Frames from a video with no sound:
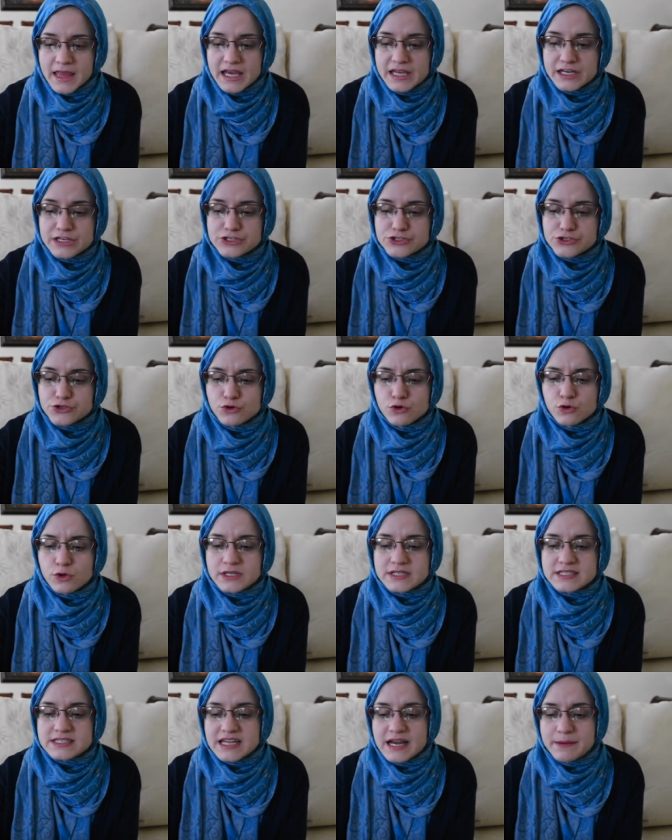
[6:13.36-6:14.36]
It is you who
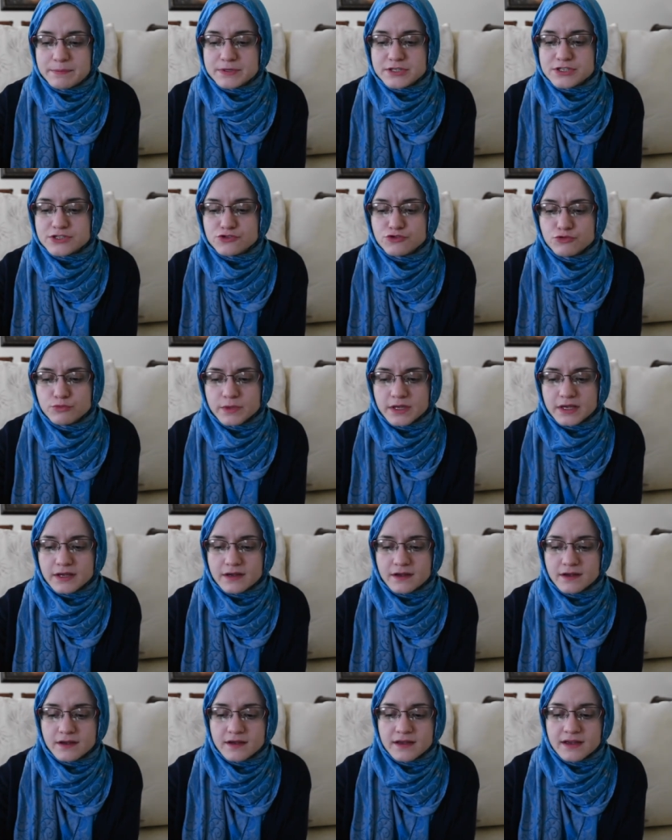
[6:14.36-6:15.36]
can stop assuming.
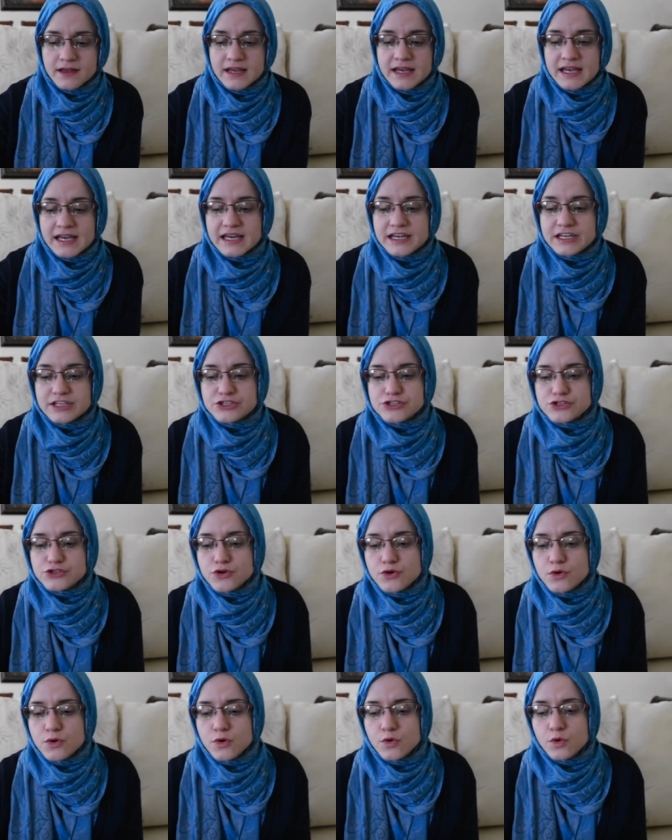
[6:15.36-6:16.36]
It is
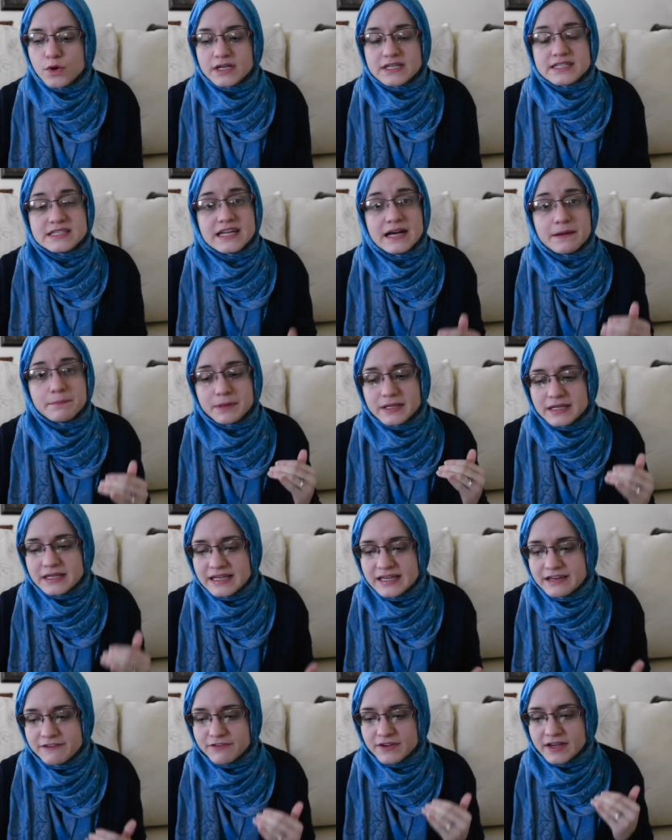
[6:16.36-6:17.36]
you who can stop
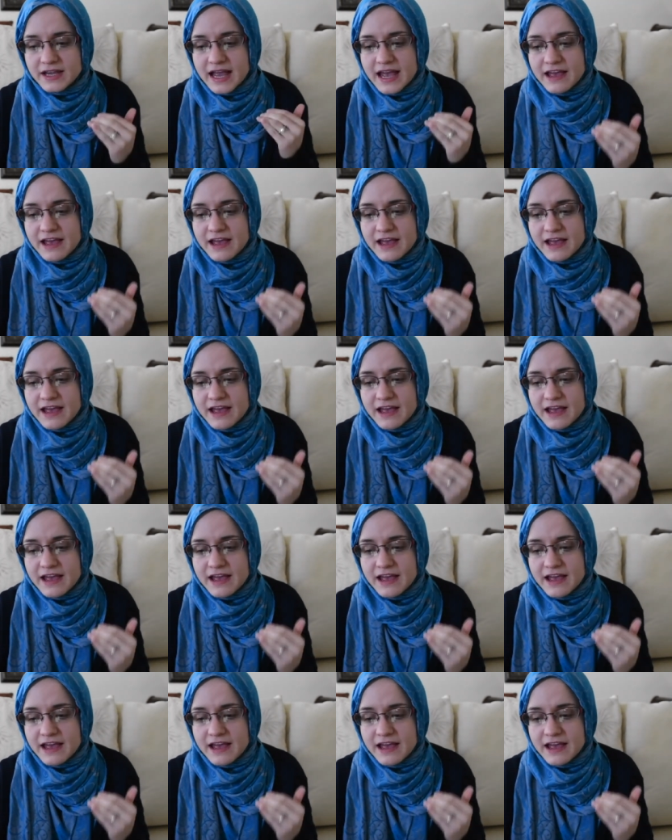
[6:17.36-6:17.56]
believing